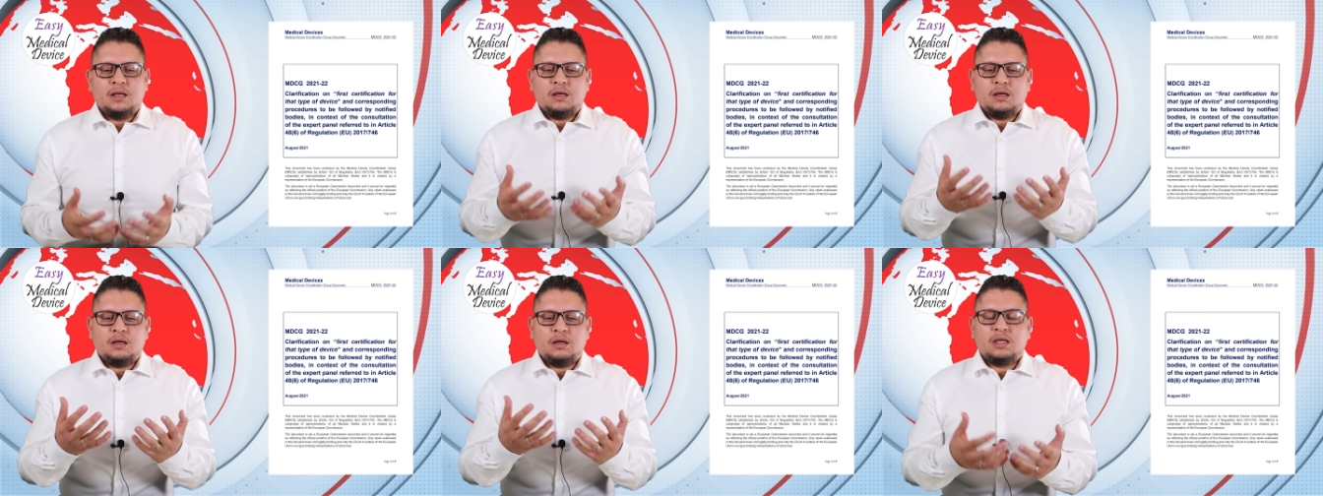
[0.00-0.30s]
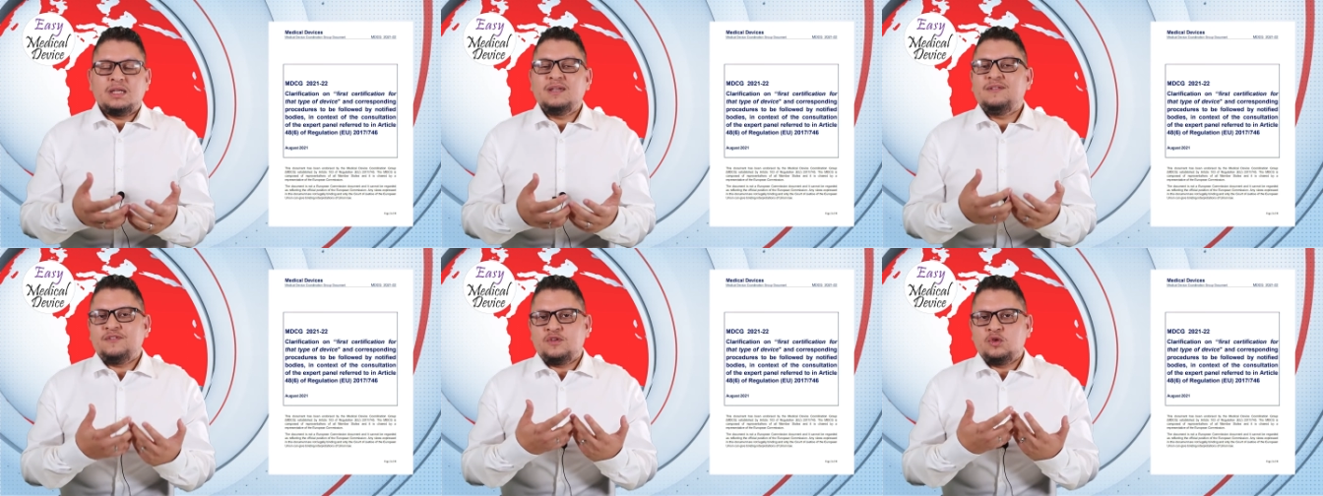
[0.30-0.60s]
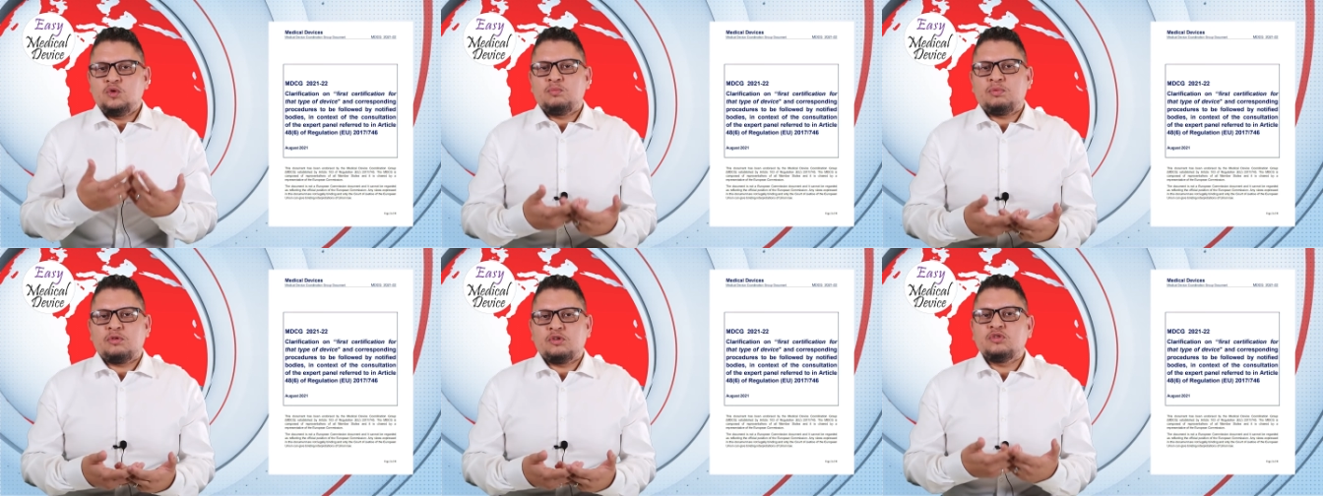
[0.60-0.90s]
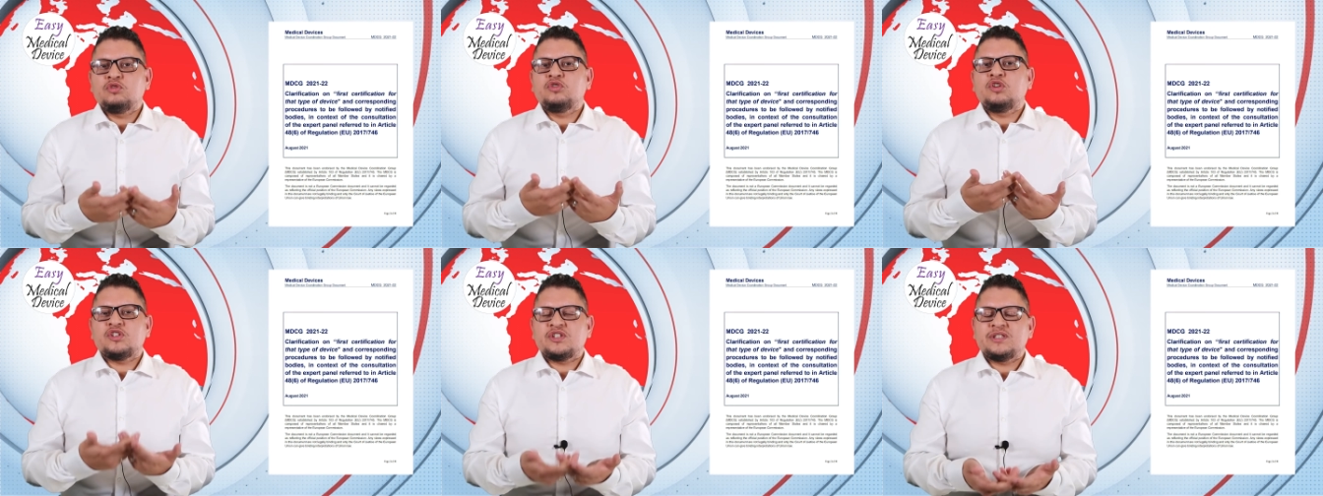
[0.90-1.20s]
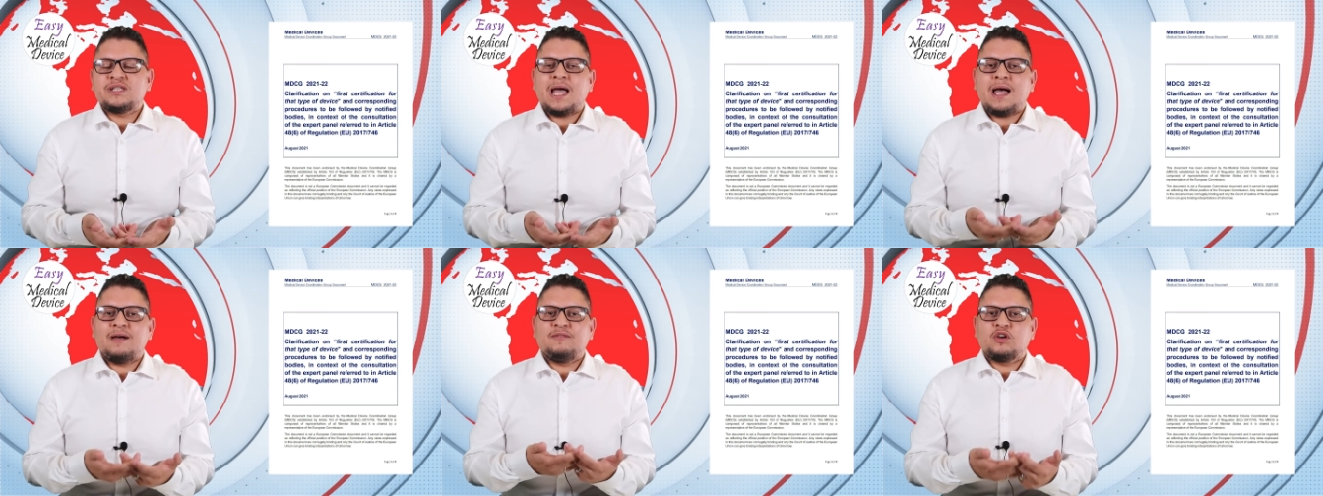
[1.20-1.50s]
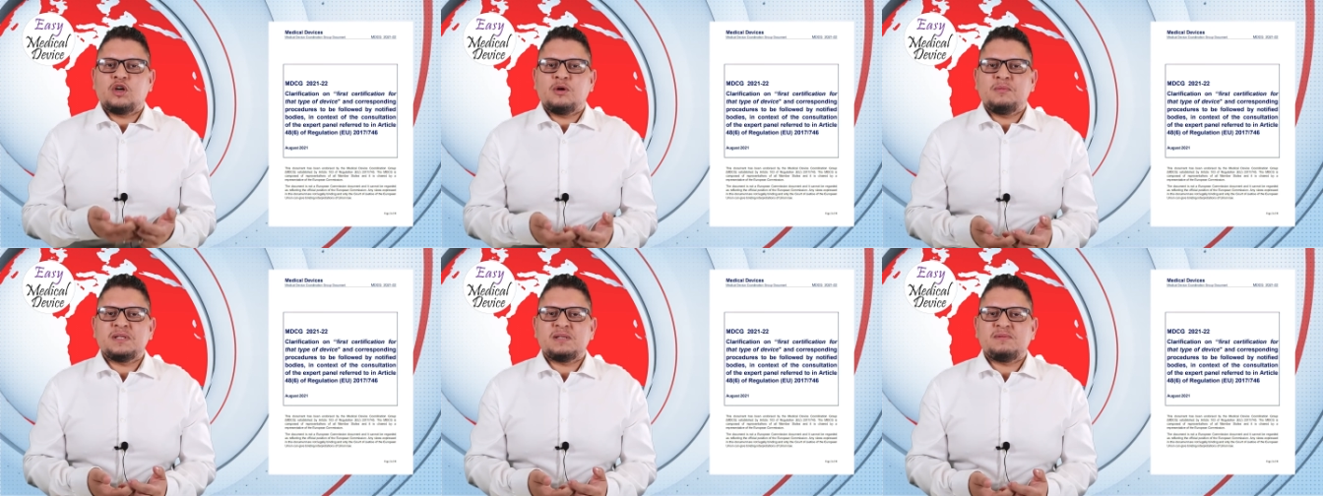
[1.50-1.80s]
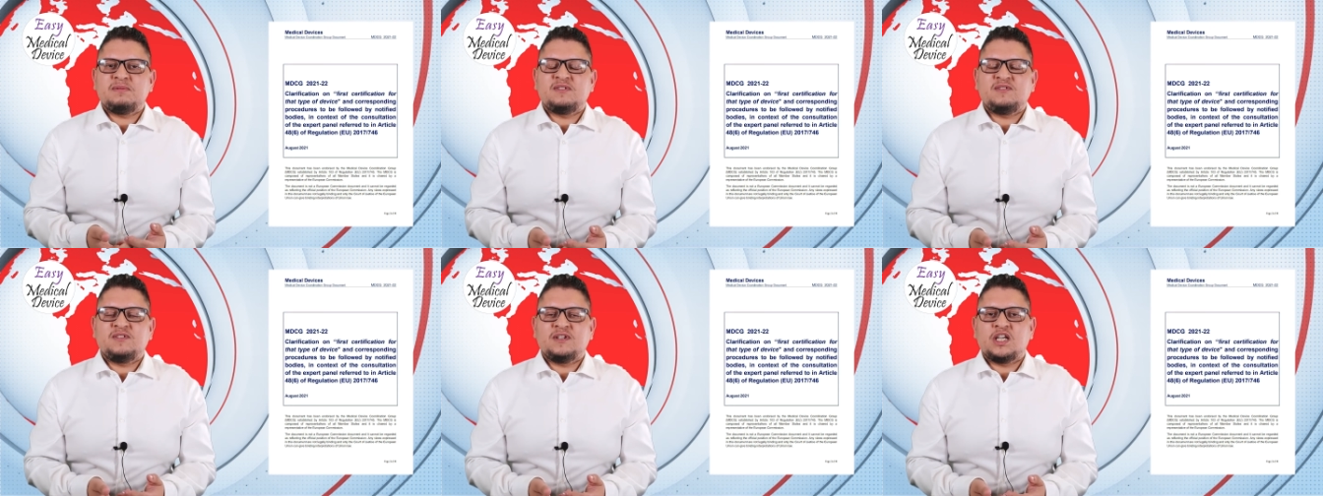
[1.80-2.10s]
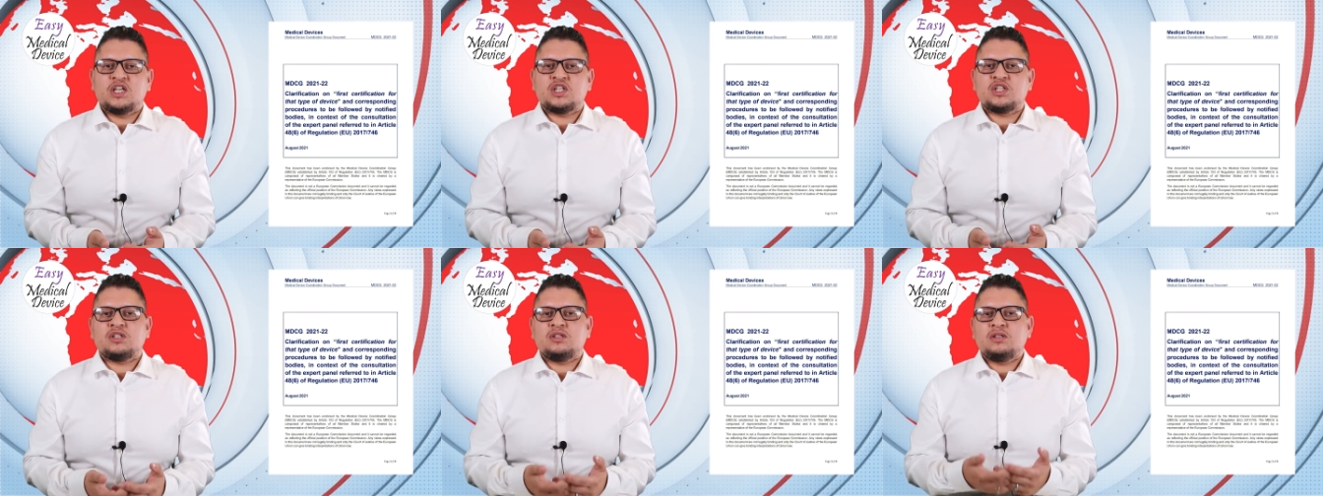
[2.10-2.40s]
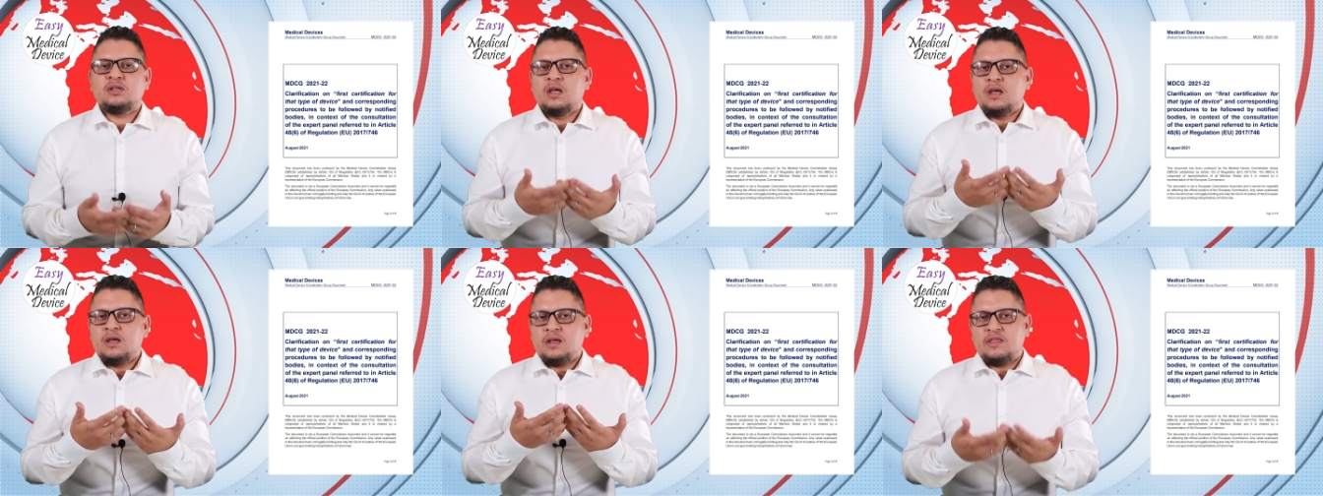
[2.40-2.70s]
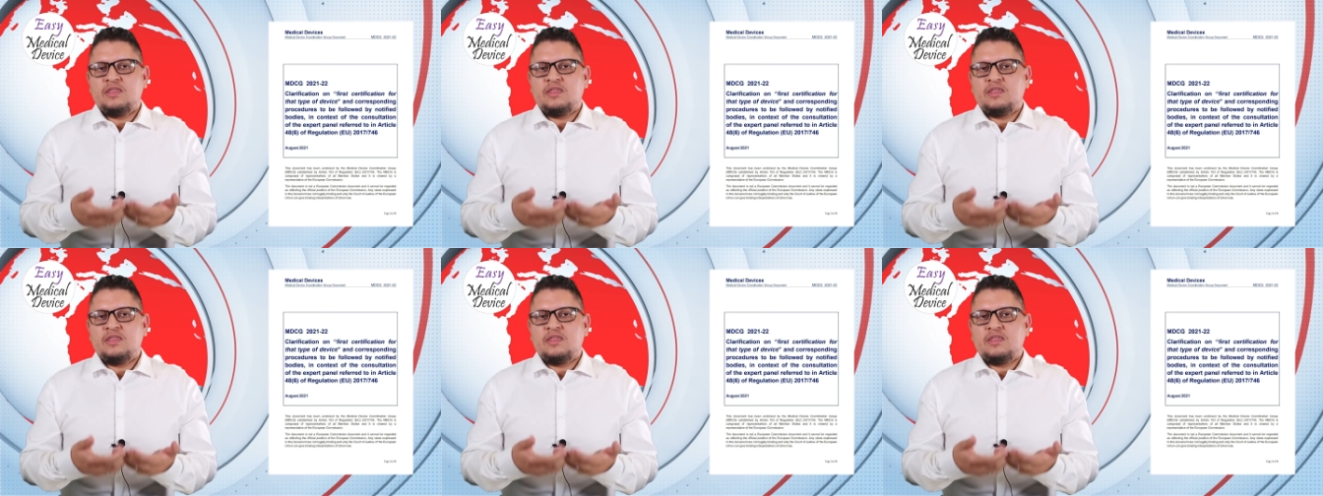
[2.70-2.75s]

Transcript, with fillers: Uh, if your product doesn't have a common specification,